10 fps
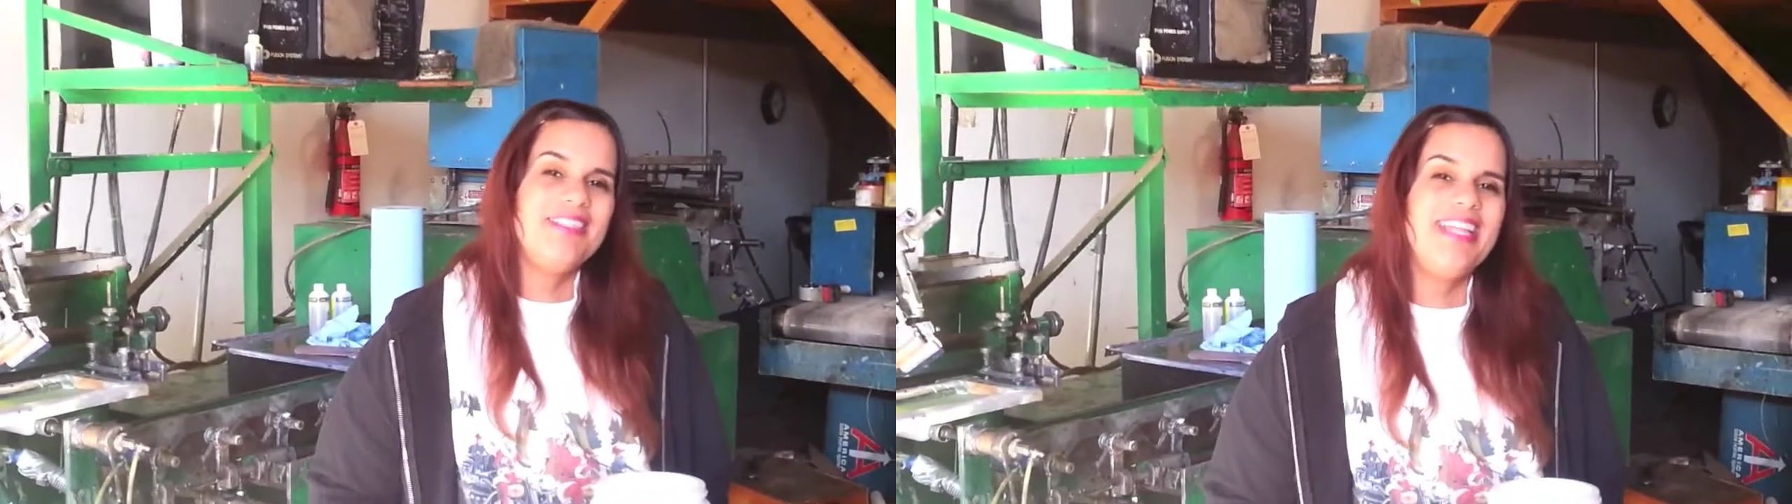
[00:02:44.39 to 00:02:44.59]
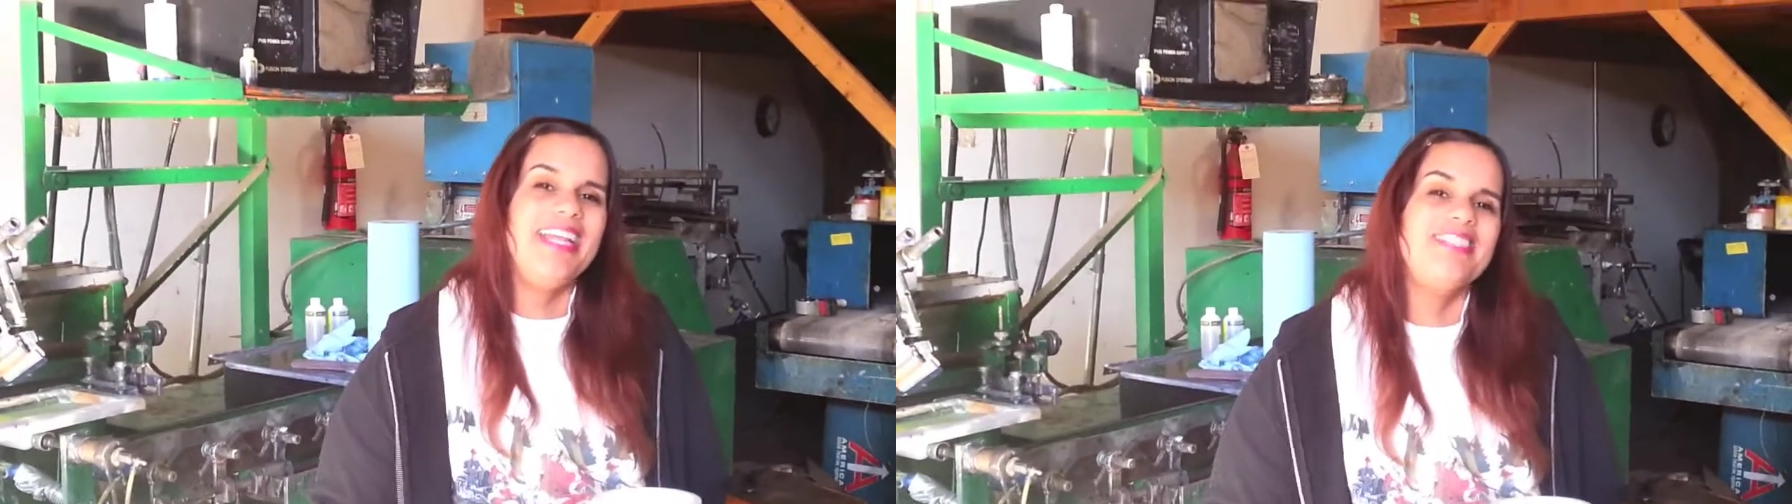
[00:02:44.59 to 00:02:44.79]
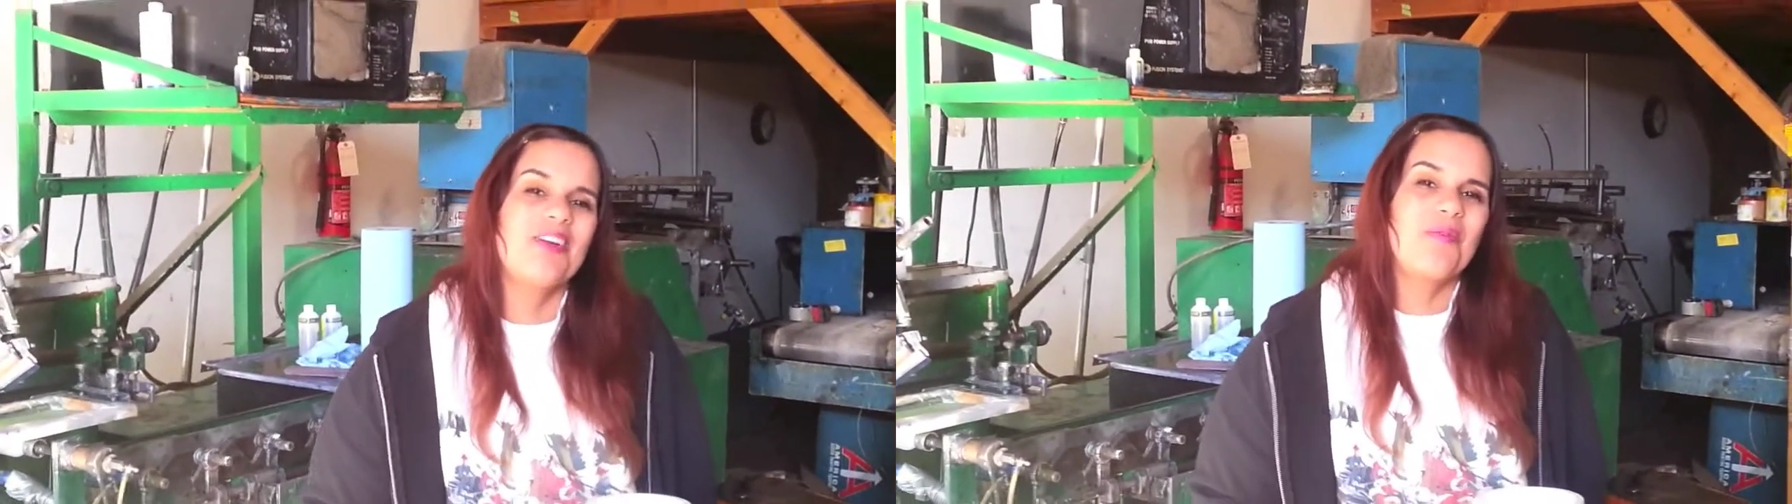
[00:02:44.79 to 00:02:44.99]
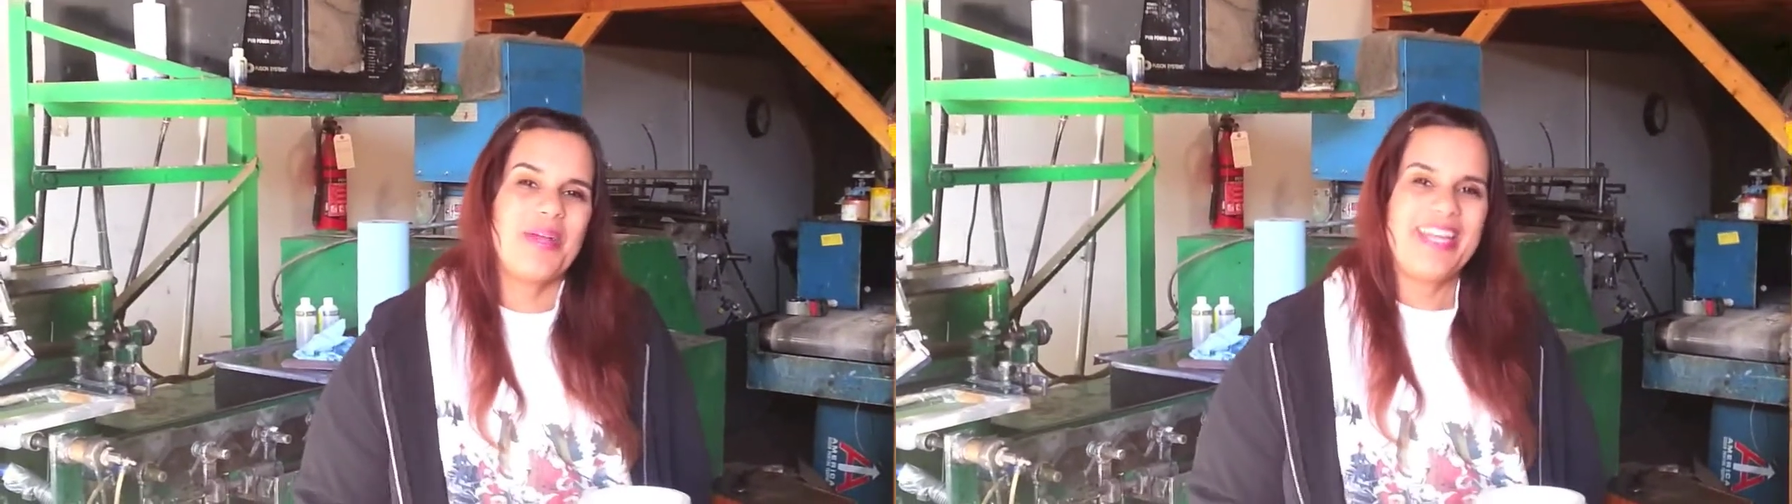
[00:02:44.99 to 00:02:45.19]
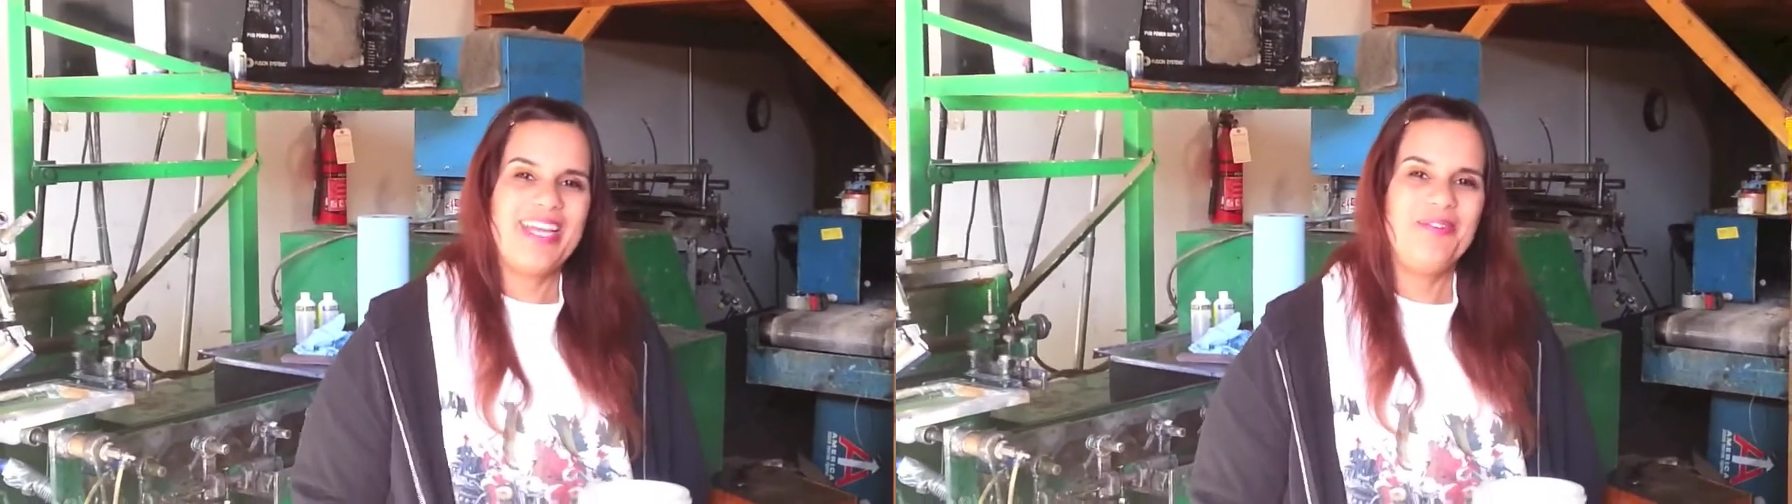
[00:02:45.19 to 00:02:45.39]
today is our
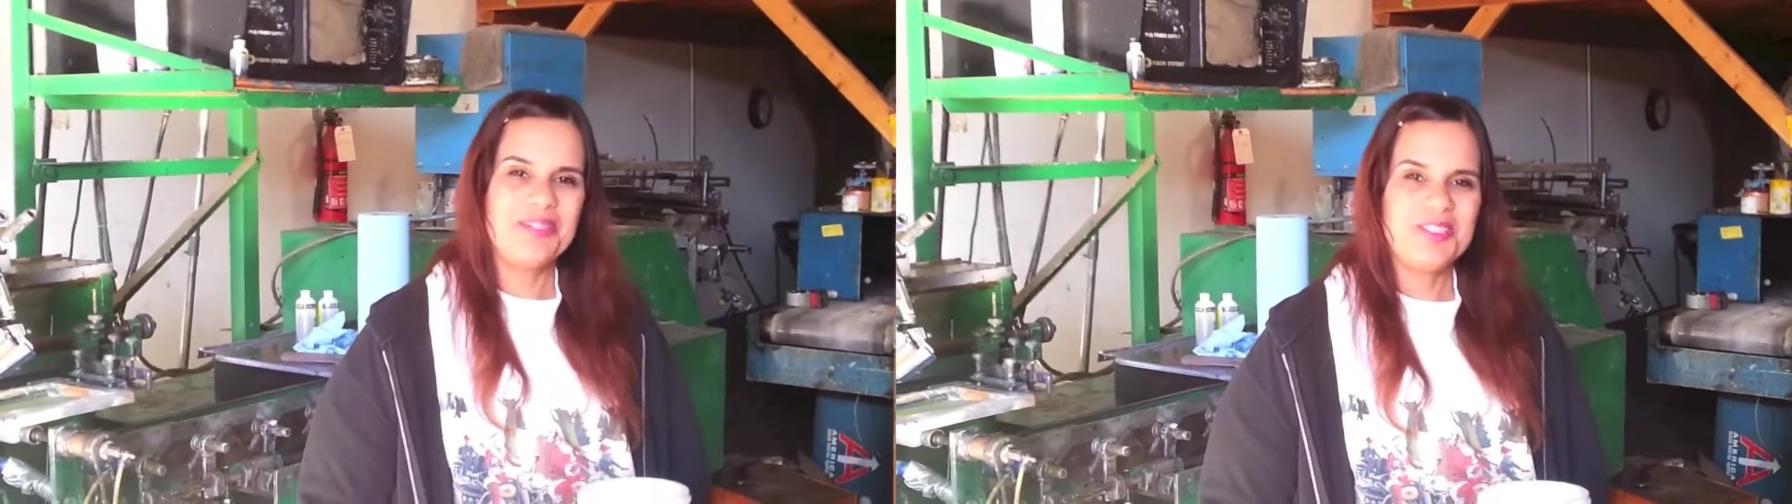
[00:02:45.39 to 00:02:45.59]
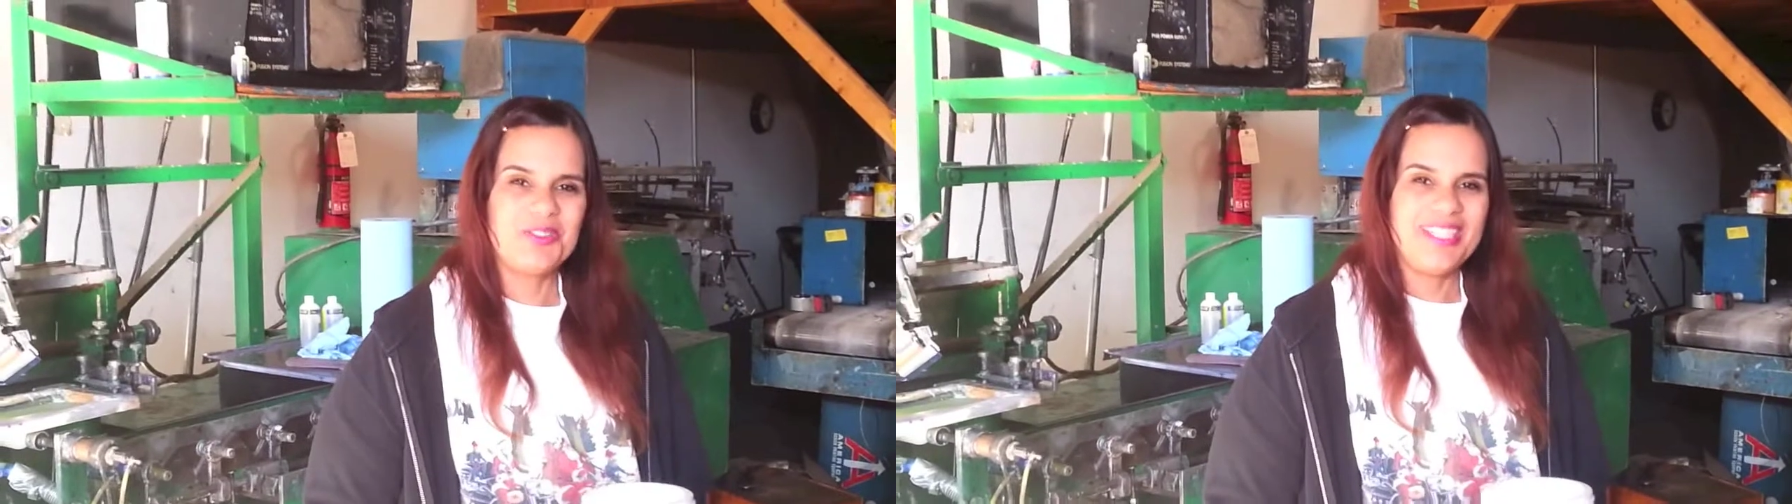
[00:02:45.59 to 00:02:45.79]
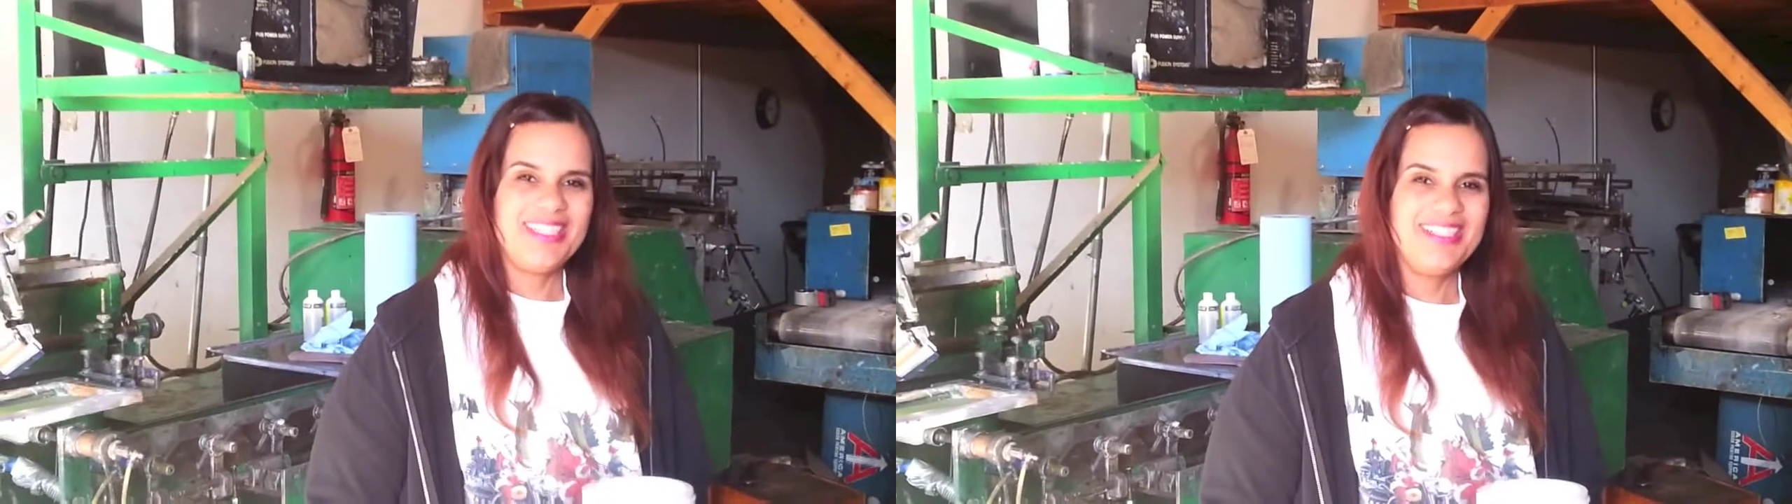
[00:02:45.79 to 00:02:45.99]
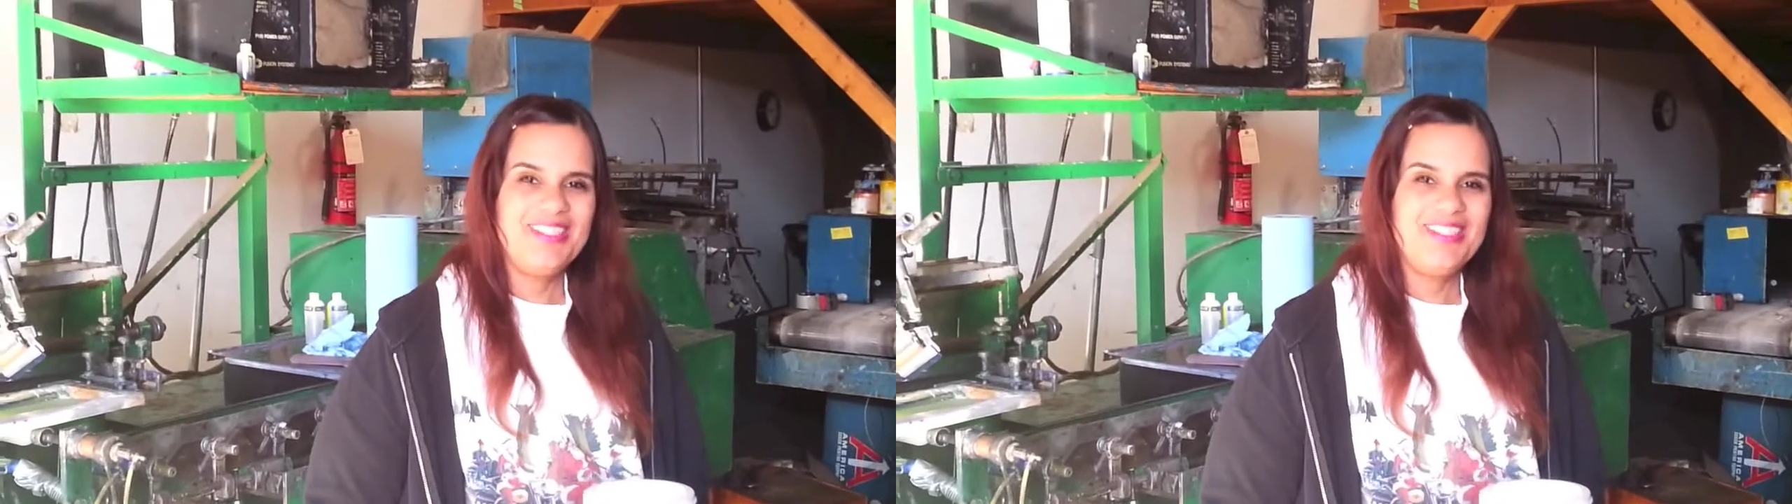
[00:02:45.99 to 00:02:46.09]
wedding anniversary.